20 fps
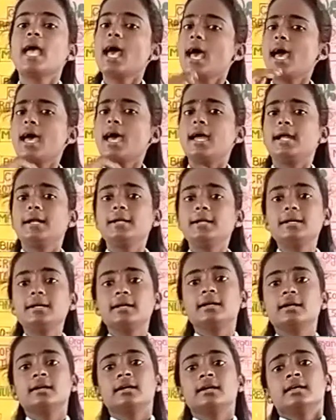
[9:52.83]
and
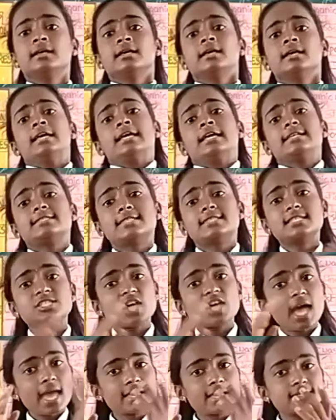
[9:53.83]
such
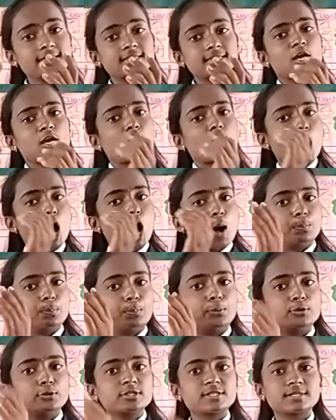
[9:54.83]
as
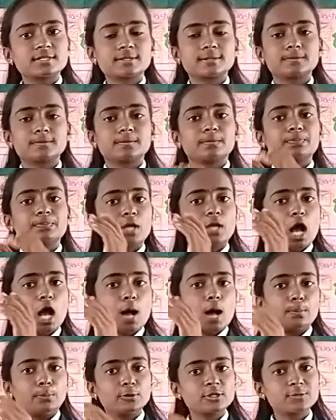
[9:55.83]
compost,
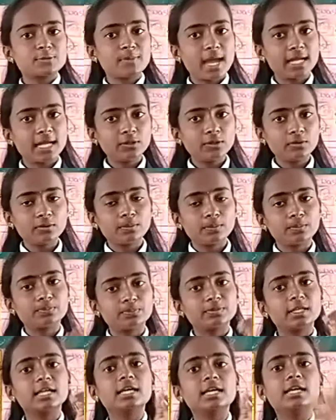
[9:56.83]
compost manure,
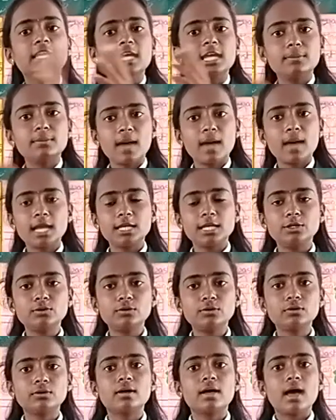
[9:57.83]
green manure
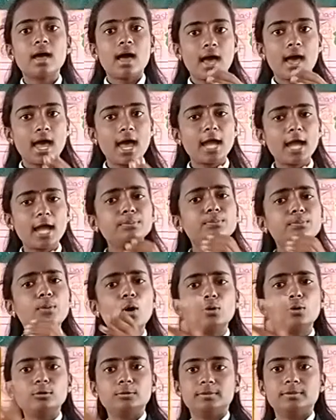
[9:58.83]
and
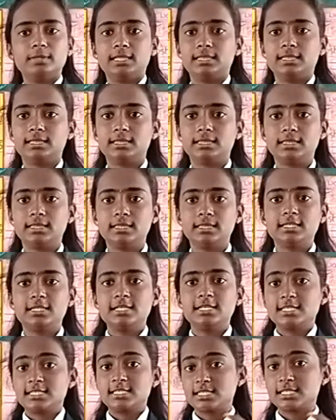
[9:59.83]
bone meal
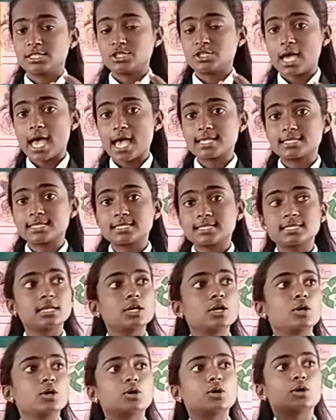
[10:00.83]
such as
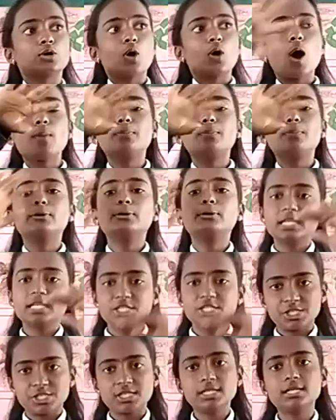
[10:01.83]
crop
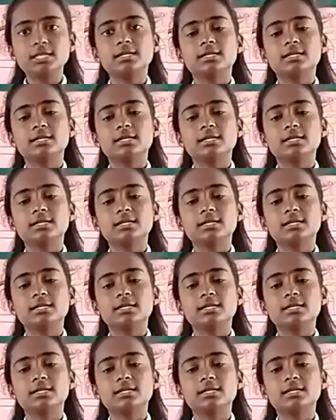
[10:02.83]
rotation